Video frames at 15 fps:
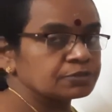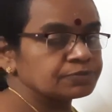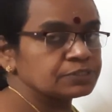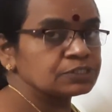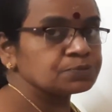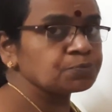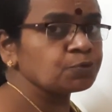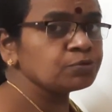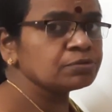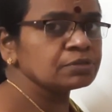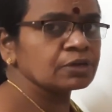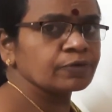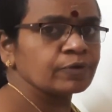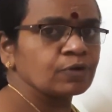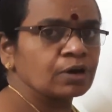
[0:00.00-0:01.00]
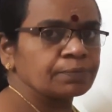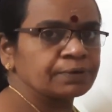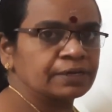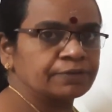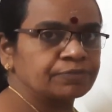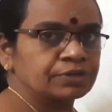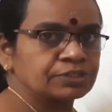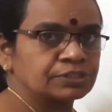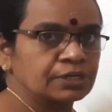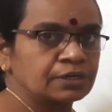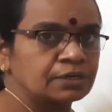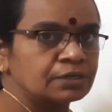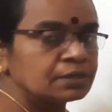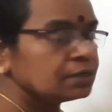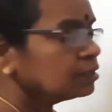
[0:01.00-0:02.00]
If it is smooth, there will not be any
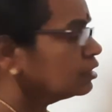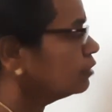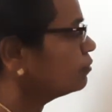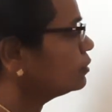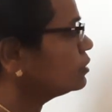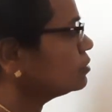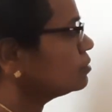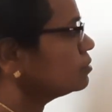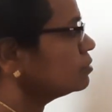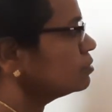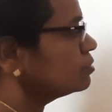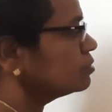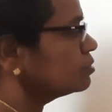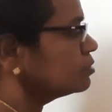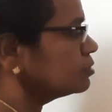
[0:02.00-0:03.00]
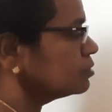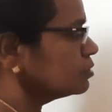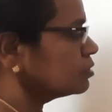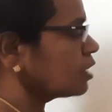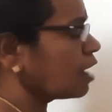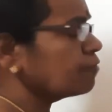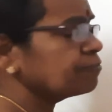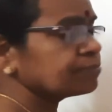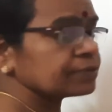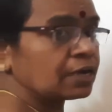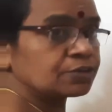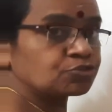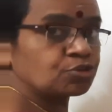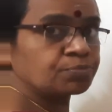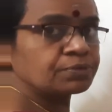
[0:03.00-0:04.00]
friction. If it is rough,
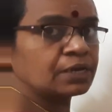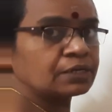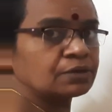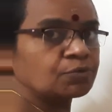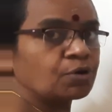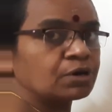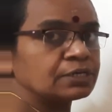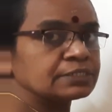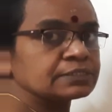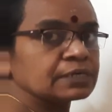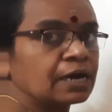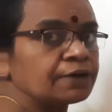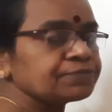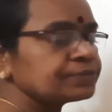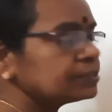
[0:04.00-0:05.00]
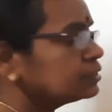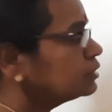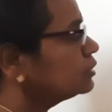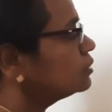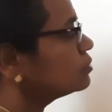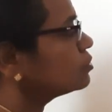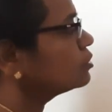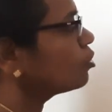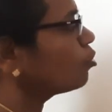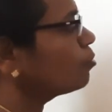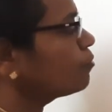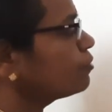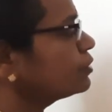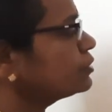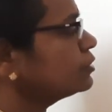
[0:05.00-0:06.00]
assume that the wall is rough, so there will
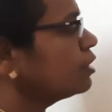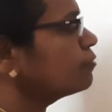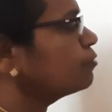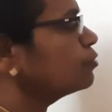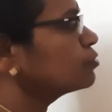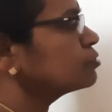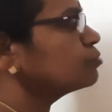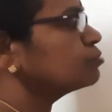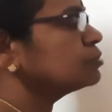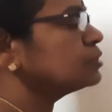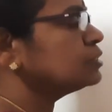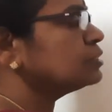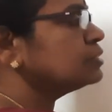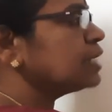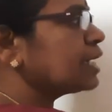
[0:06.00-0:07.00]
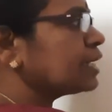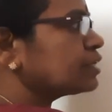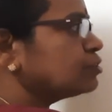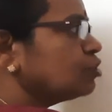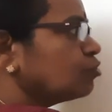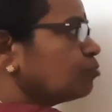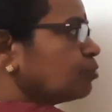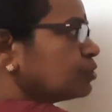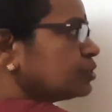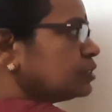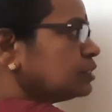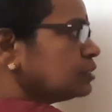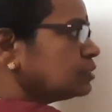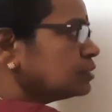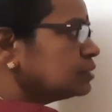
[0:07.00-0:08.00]
be frictional force. This direction of
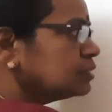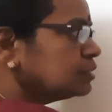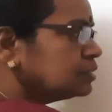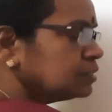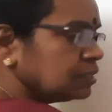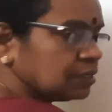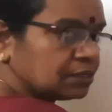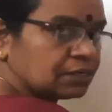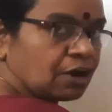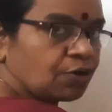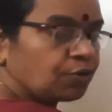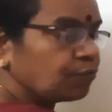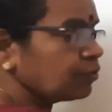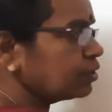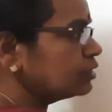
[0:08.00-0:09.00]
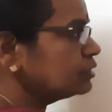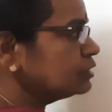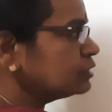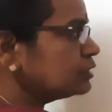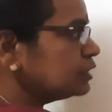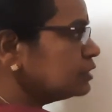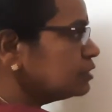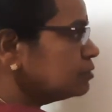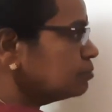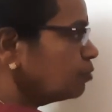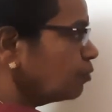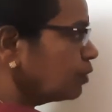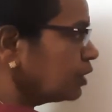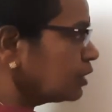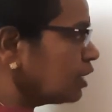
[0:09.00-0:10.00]
motion is downward. This end is
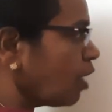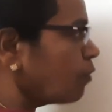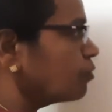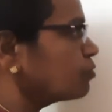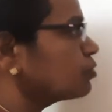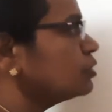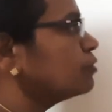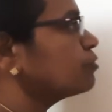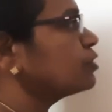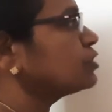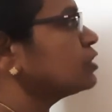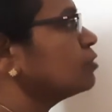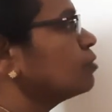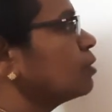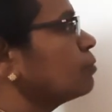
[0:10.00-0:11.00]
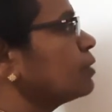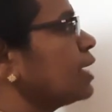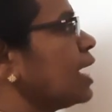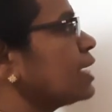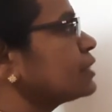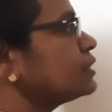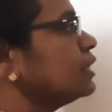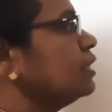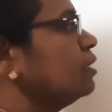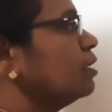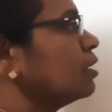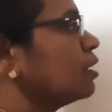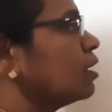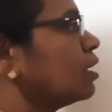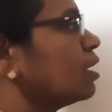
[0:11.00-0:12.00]
moving down, so the friction will be
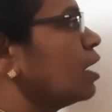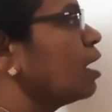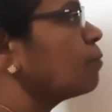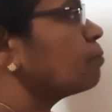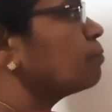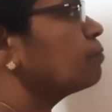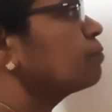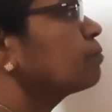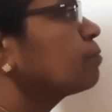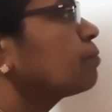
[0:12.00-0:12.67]
acting up.